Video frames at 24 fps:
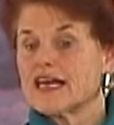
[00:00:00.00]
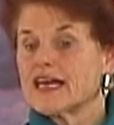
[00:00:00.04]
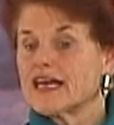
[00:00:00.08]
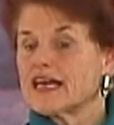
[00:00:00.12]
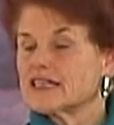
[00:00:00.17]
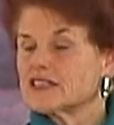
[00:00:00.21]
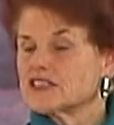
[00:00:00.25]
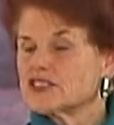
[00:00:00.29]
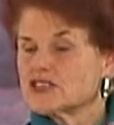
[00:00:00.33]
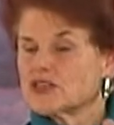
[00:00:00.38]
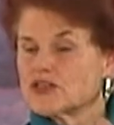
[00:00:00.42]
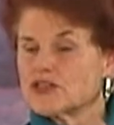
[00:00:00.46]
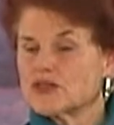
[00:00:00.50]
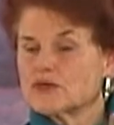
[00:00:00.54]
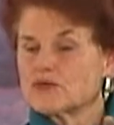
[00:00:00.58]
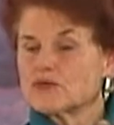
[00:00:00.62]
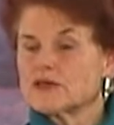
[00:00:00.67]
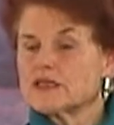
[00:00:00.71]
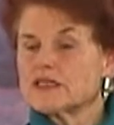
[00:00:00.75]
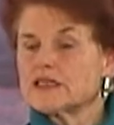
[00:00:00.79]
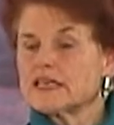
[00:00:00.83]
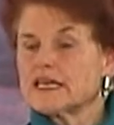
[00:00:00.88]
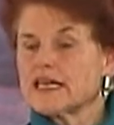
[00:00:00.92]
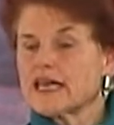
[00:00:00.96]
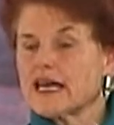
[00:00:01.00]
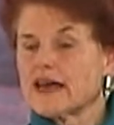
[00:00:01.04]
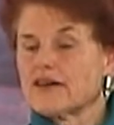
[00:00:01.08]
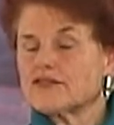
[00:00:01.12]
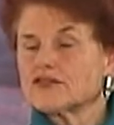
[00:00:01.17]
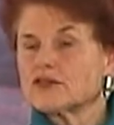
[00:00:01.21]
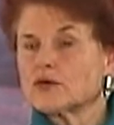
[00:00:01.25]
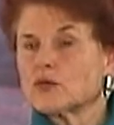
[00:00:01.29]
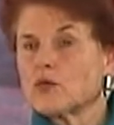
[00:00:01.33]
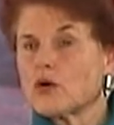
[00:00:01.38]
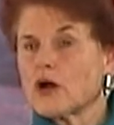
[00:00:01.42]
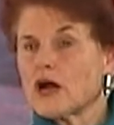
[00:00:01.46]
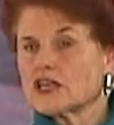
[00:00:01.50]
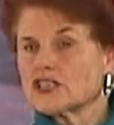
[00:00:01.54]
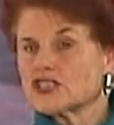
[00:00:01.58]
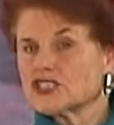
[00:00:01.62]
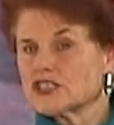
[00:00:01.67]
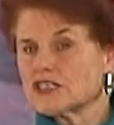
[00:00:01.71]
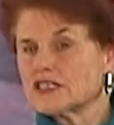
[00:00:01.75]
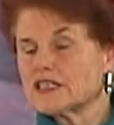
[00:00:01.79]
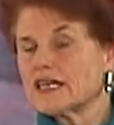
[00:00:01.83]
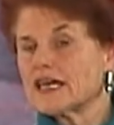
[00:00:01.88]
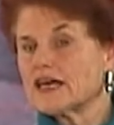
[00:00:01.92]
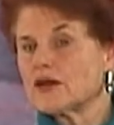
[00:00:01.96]
And so you really have to watch
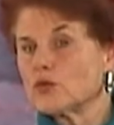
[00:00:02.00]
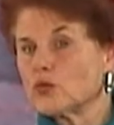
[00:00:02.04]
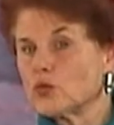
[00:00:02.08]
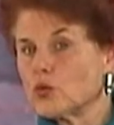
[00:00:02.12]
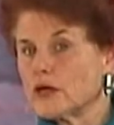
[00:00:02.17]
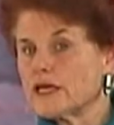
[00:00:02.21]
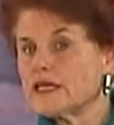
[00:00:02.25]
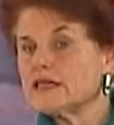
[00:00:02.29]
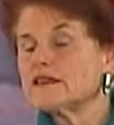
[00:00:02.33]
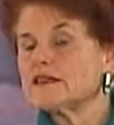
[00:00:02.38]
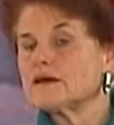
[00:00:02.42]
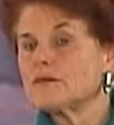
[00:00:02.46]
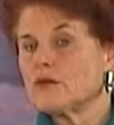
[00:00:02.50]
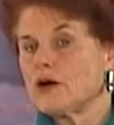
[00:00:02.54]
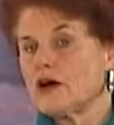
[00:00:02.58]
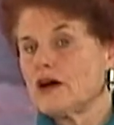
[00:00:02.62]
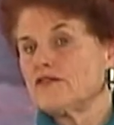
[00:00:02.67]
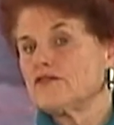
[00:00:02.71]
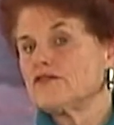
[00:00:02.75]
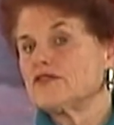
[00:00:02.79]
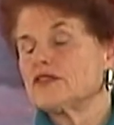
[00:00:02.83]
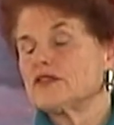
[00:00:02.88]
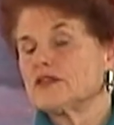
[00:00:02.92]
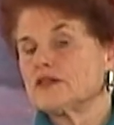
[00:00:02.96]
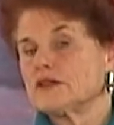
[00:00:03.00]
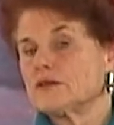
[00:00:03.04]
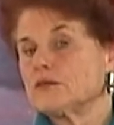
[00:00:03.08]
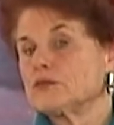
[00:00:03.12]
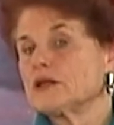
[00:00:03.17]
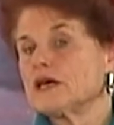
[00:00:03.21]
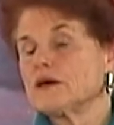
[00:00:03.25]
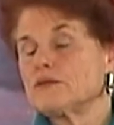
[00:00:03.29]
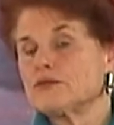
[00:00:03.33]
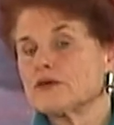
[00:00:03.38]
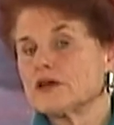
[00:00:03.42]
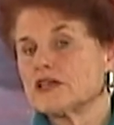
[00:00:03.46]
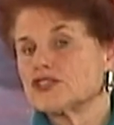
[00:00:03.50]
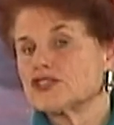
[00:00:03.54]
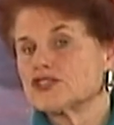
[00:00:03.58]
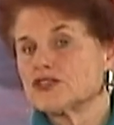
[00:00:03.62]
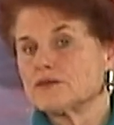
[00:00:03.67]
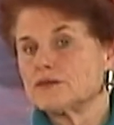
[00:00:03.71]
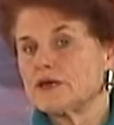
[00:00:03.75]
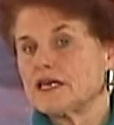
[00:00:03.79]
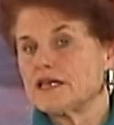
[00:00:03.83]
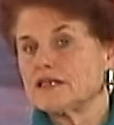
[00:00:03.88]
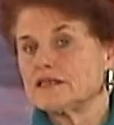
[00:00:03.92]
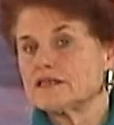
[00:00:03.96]
it and wean them off the, the blood pressure
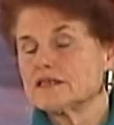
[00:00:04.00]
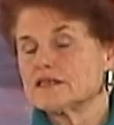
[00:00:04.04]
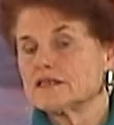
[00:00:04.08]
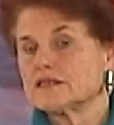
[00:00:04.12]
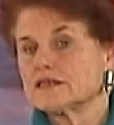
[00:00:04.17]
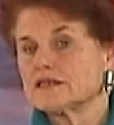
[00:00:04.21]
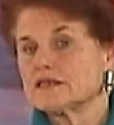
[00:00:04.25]
meds.